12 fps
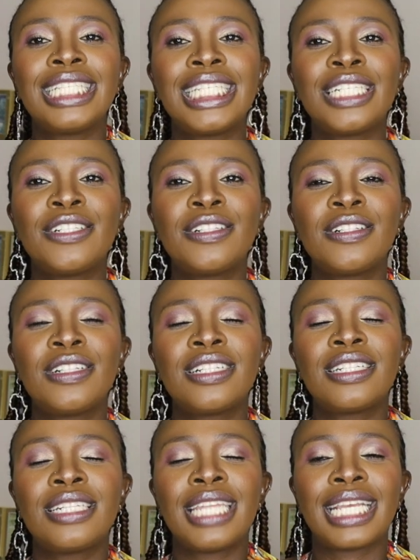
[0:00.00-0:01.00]
Till
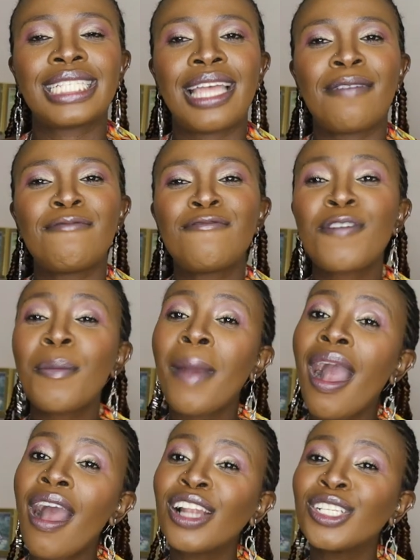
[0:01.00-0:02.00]
next time, from
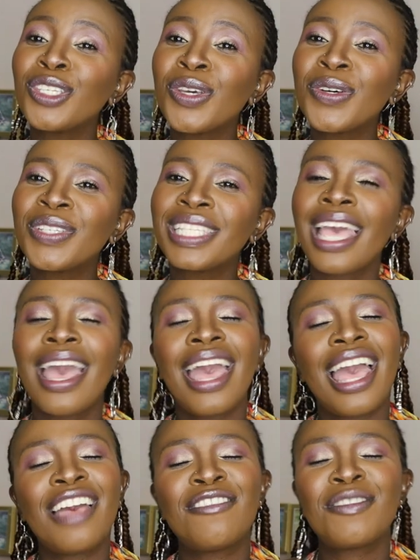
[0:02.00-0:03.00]
my heart to yours,
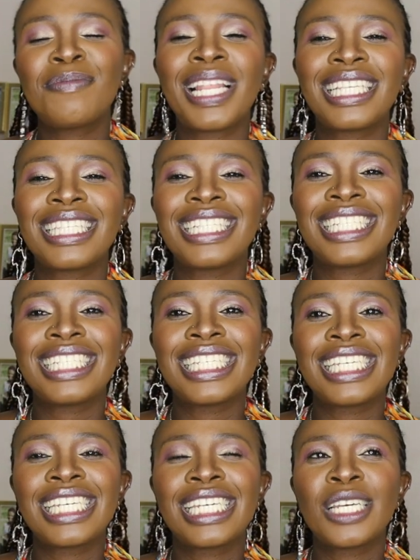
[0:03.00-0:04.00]
have a blessed
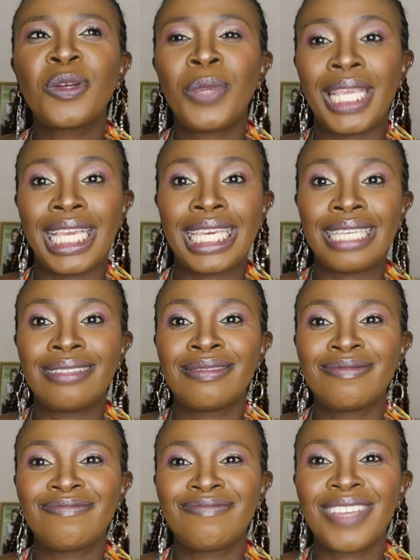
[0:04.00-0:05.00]
week
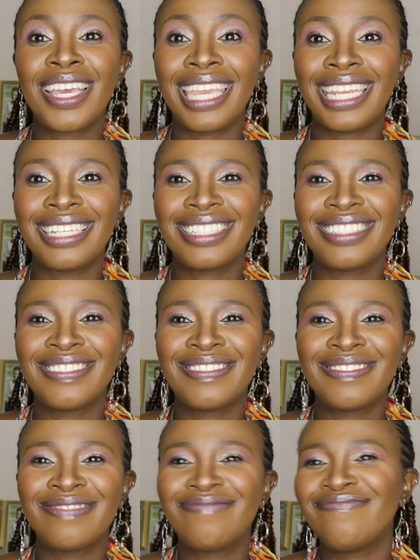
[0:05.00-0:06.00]
ahead.
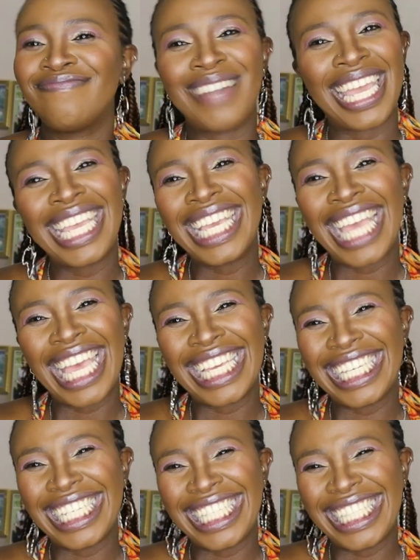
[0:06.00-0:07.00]
Bye
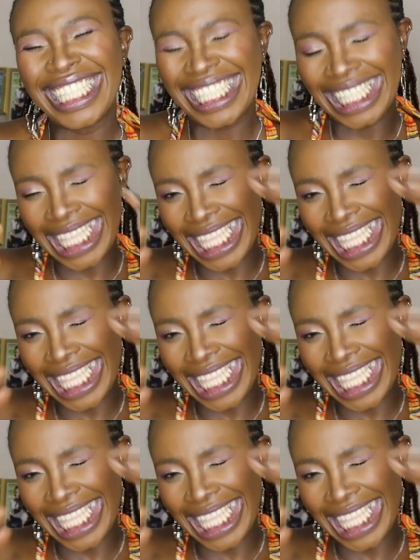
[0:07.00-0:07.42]
guys.